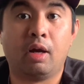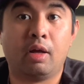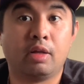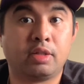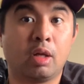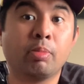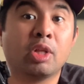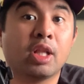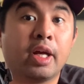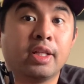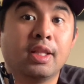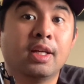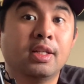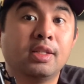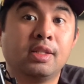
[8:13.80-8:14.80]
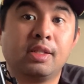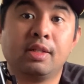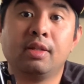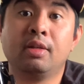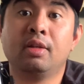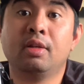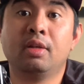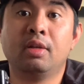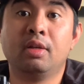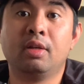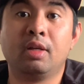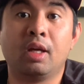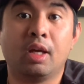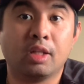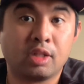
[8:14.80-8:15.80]
something like this
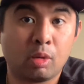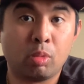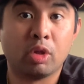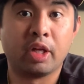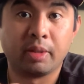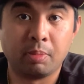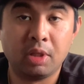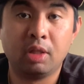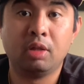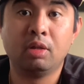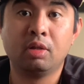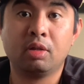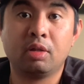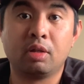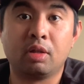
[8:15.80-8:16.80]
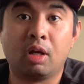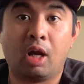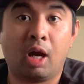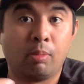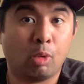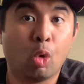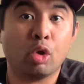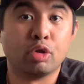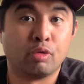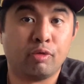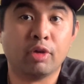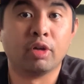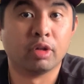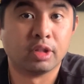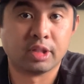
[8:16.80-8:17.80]
and someone like me, I'm going to
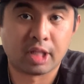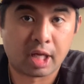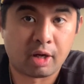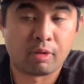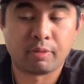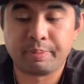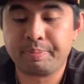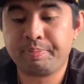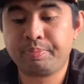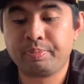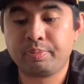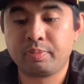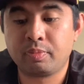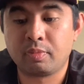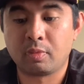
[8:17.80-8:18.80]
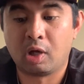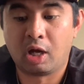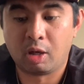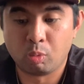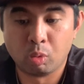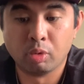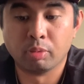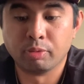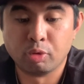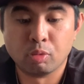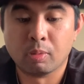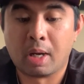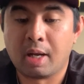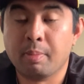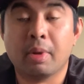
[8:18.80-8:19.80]
figure this out. I will do
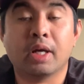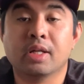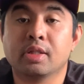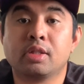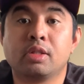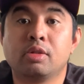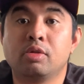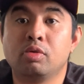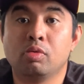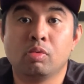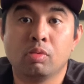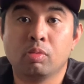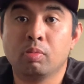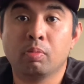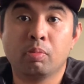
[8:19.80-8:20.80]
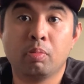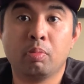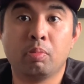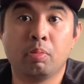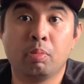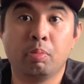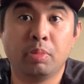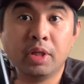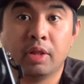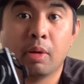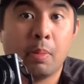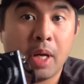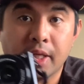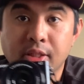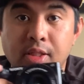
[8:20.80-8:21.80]
my best to be the
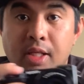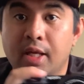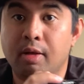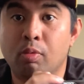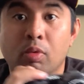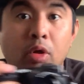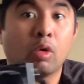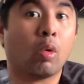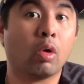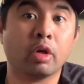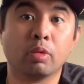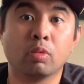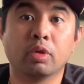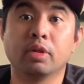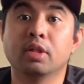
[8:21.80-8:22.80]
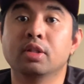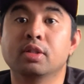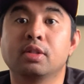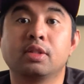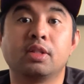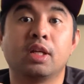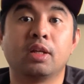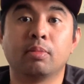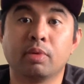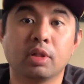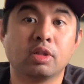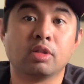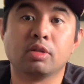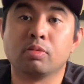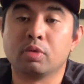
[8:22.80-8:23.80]
best at recording with this, taking
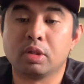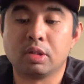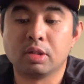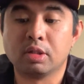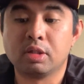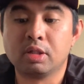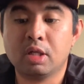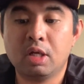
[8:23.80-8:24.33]
pictures with this.